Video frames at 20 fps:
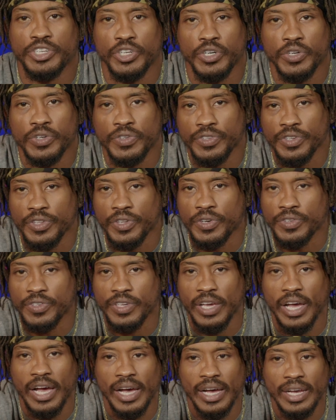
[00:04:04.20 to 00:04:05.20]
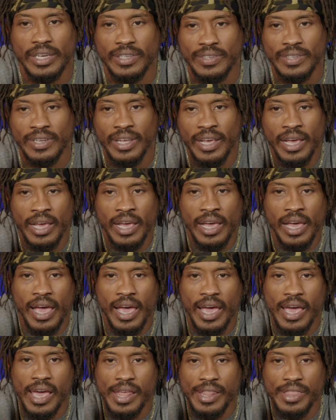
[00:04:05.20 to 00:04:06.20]
Jones and those guys
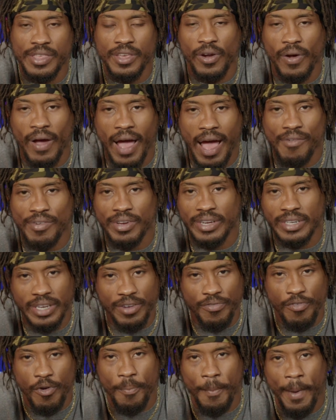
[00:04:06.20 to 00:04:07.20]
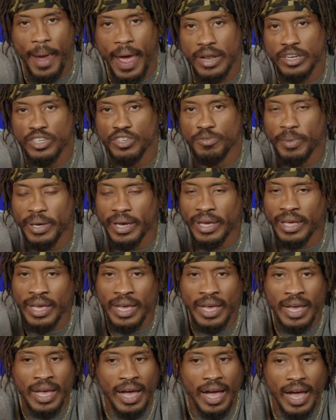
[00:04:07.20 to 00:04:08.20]
and you know, having different management.
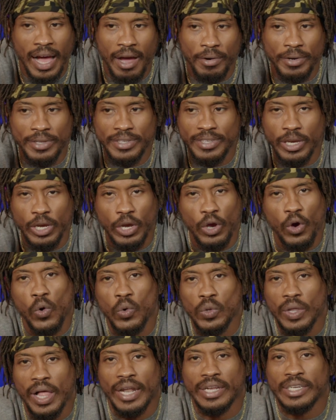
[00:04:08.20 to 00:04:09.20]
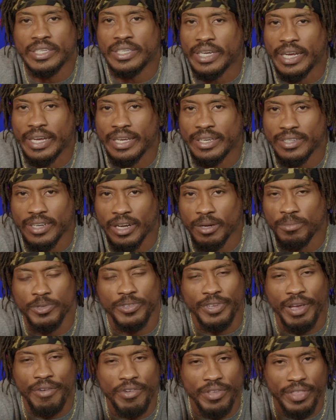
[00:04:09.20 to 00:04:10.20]
I would say a whole lot has changed.
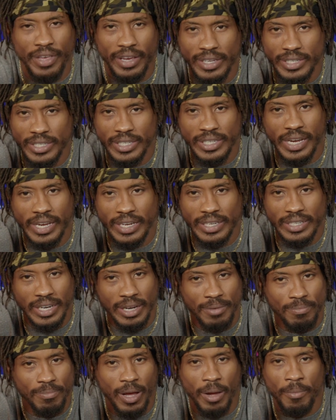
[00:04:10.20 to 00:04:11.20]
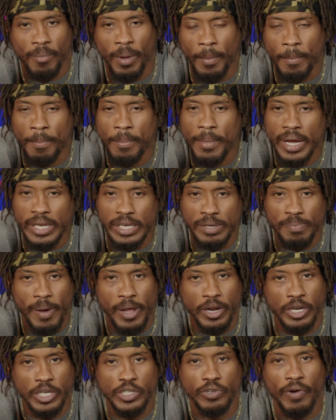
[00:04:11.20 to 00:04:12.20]
Almost everything has changed. I'm a much
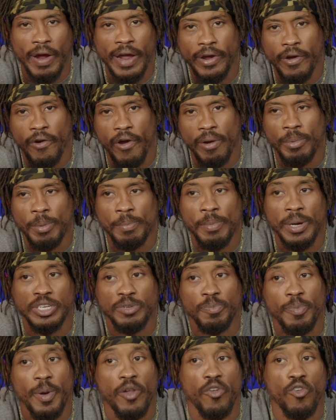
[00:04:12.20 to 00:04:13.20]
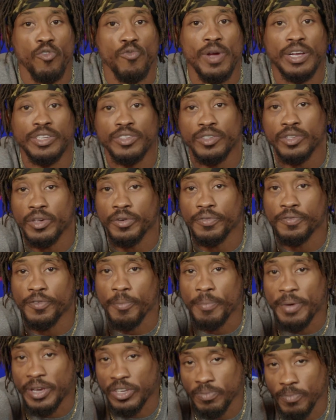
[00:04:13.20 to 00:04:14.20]
better striker. I'm a much better wrestler
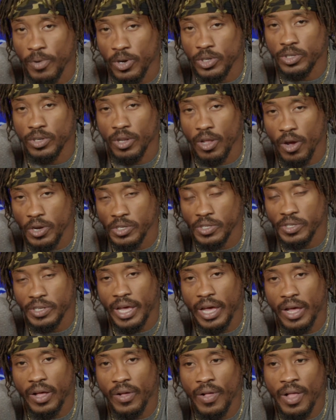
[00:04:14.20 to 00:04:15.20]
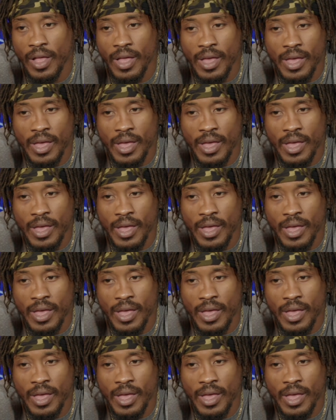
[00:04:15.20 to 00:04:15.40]
for mixed martial arts now.